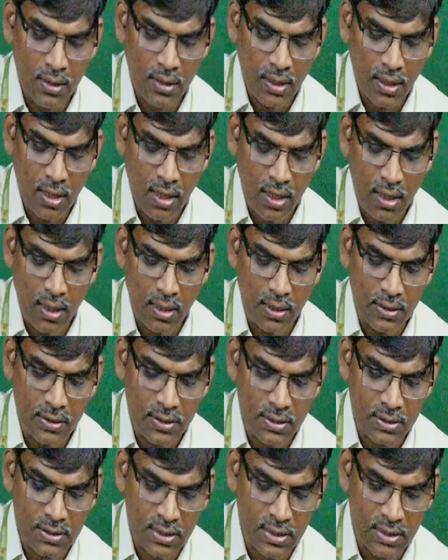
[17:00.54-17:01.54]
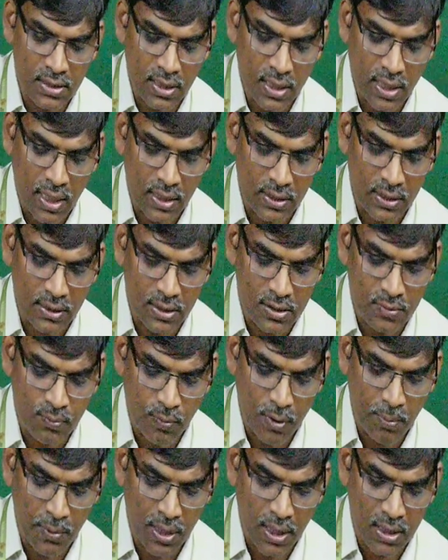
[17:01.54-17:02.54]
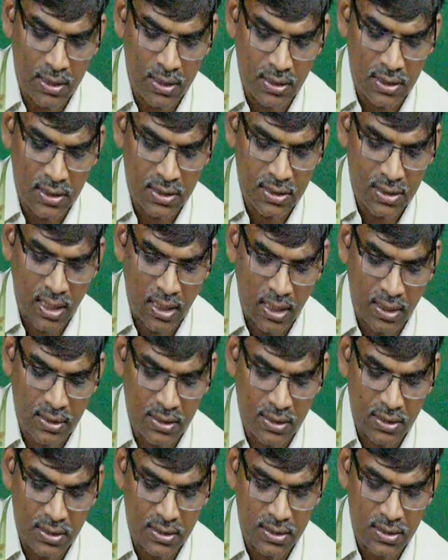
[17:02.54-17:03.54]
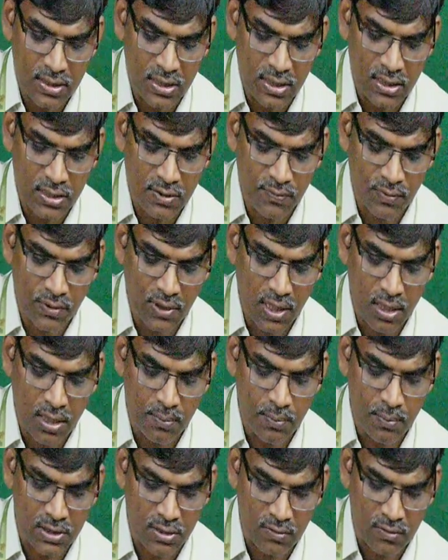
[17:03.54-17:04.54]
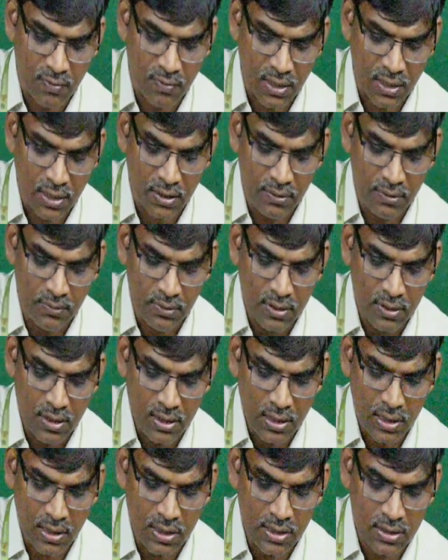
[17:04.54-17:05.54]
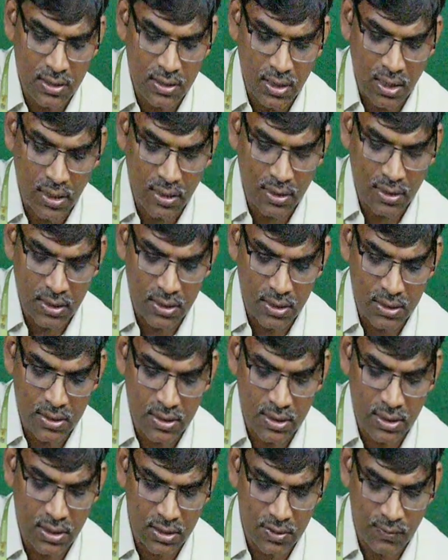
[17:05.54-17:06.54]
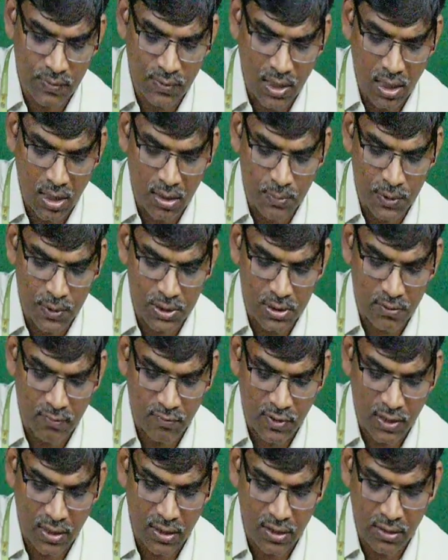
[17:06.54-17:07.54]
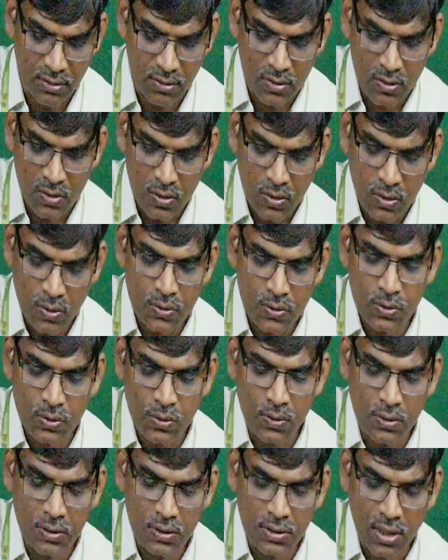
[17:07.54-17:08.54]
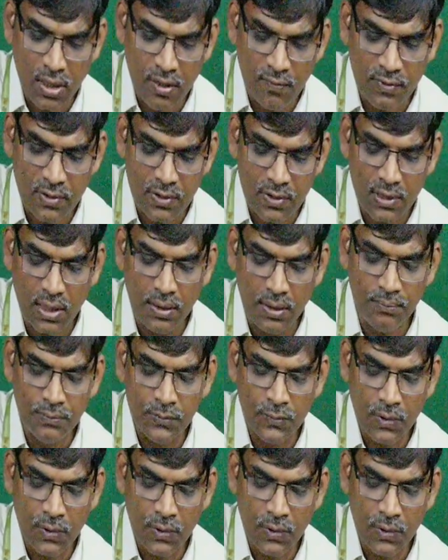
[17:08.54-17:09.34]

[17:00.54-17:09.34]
it is designed like this. Why? Because it is connected in series with the armature winding. It is connected in series with the armature winding. So it's offer the